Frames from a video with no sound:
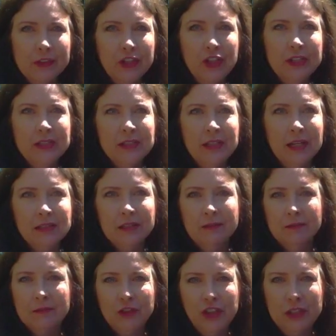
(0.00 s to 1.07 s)
She
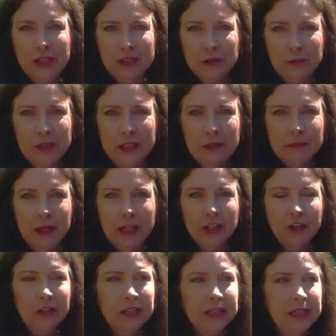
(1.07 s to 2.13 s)
doesn't, she doesn't read it
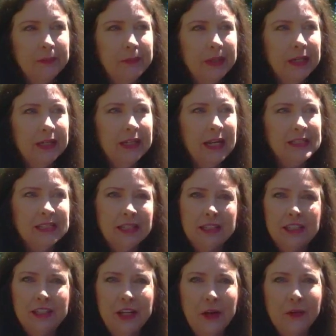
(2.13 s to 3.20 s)
regularly, but I
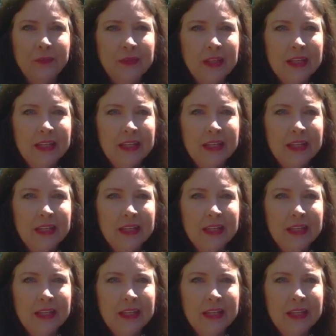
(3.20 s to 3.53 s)
said, you know,